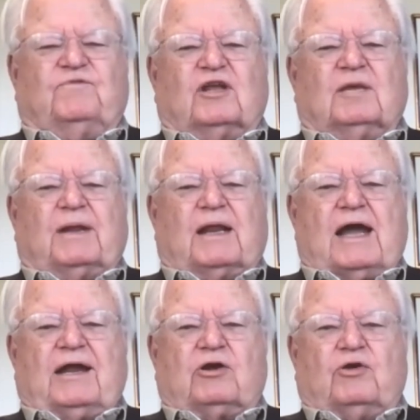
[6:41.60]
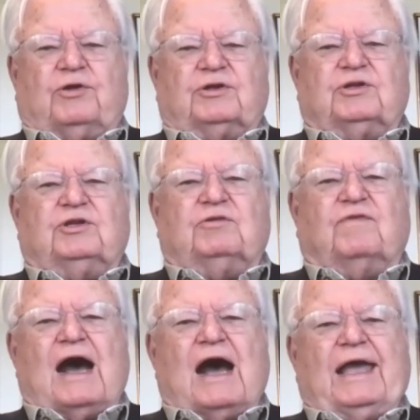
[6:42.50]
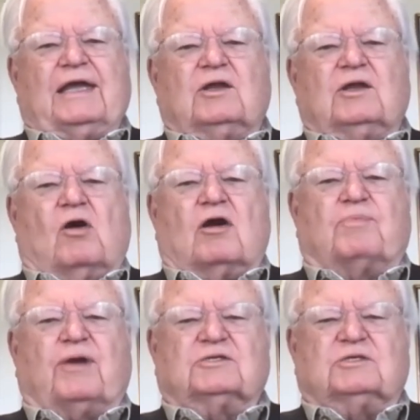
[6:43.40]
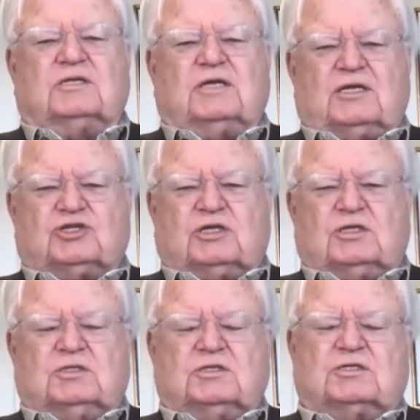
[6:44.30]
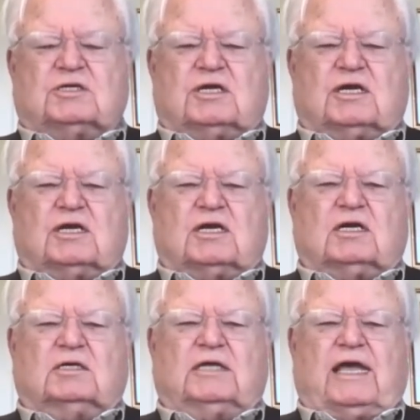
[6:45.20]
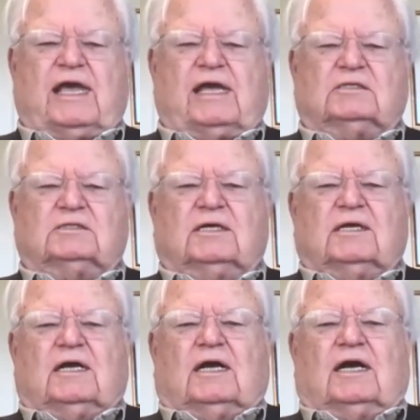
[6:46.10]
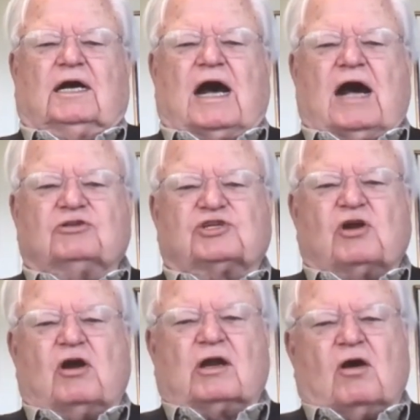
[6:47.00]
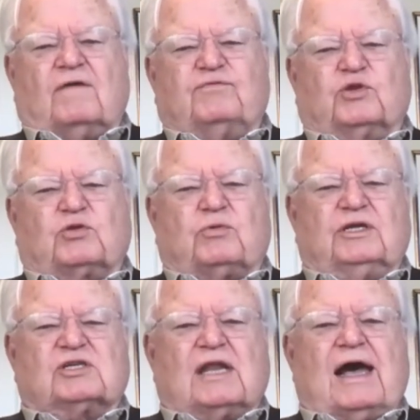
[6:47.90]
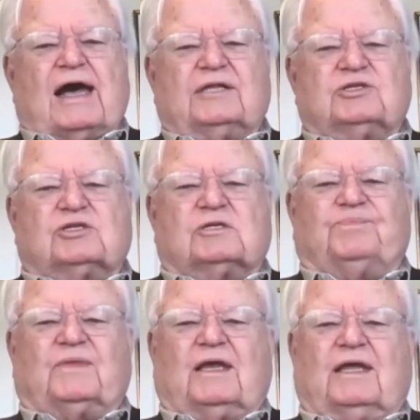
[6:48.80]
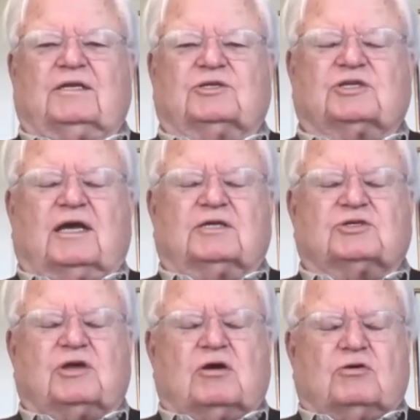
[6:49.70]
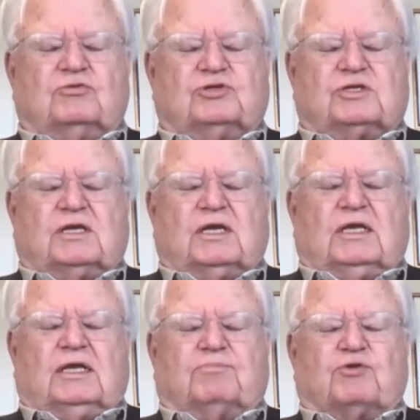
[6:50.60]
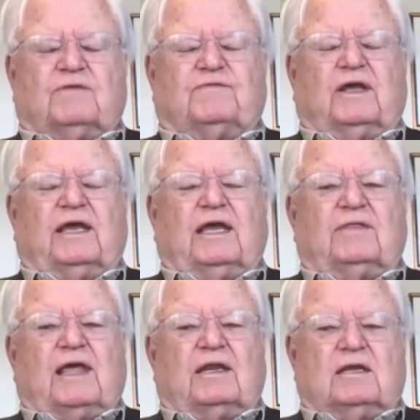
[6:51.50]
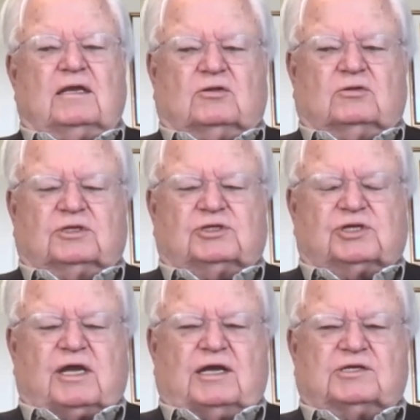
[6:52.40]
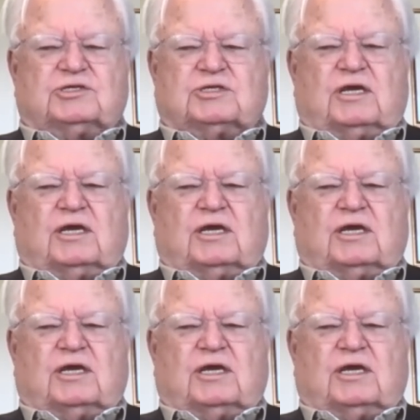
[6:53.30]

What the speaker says: Philip and I are going to divide our presentations, and I'll start off with 3 slides and discuss those briefly, and then he'll discuss